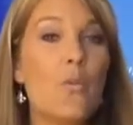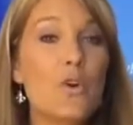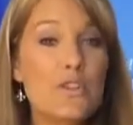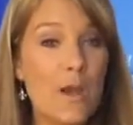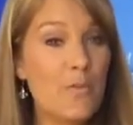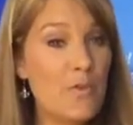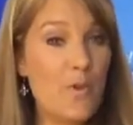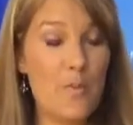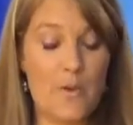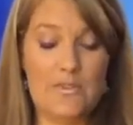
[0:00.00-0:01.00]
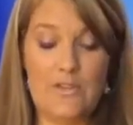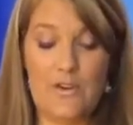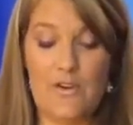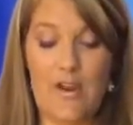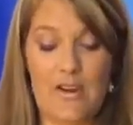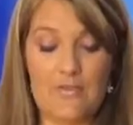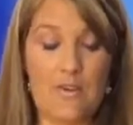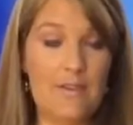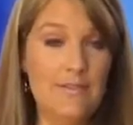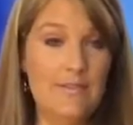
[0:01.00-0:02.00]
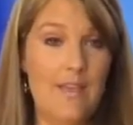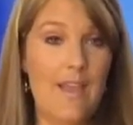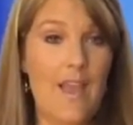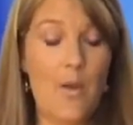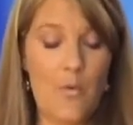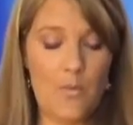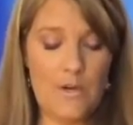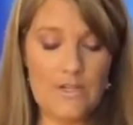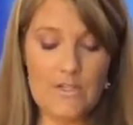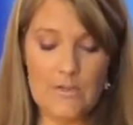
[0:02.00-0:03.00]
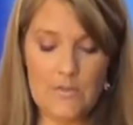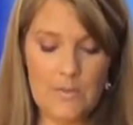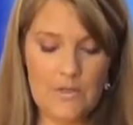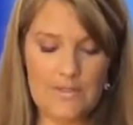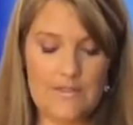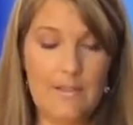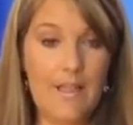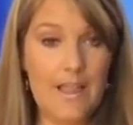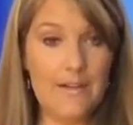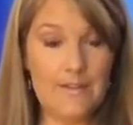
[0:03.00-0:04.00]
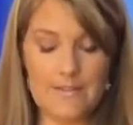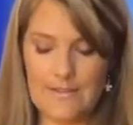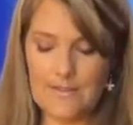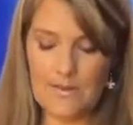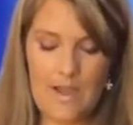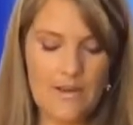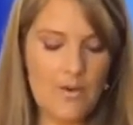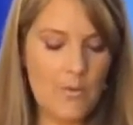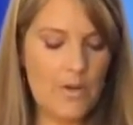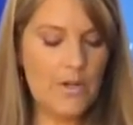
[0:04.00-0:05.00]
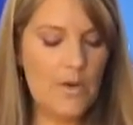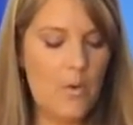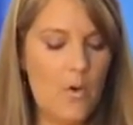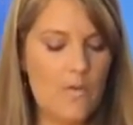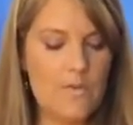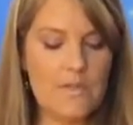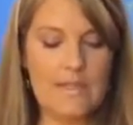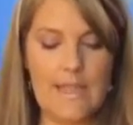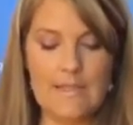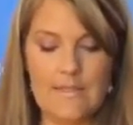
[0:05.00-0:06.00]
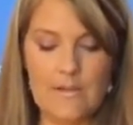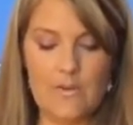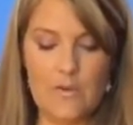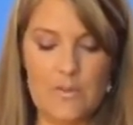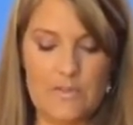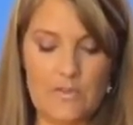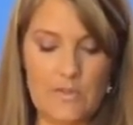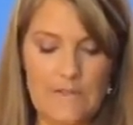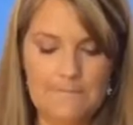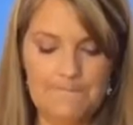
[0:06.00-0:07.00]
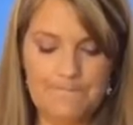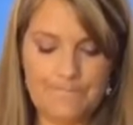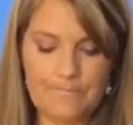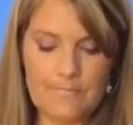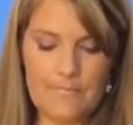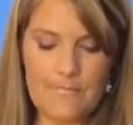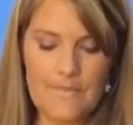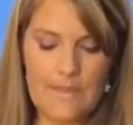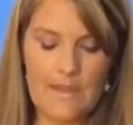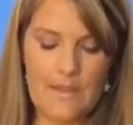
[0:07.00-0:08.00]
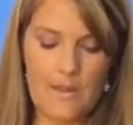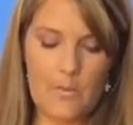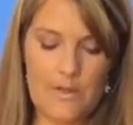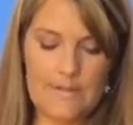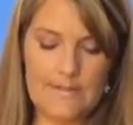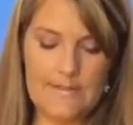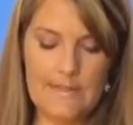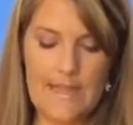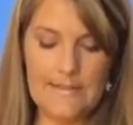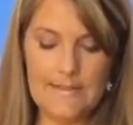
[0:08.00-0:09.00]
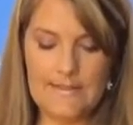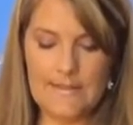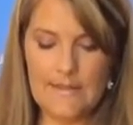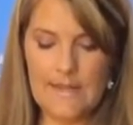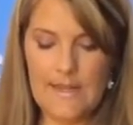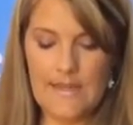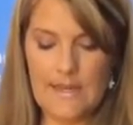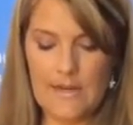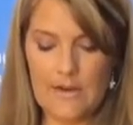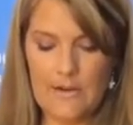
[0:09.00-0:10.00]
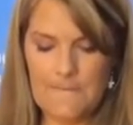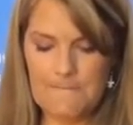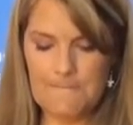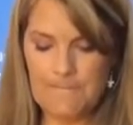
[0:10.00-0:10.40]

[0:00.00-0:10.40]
We're done with our posterior x-rays, and what we're going to do is we're going to slide our sensor out, and we're going to go over to the anterior position. We're going to slide this in here,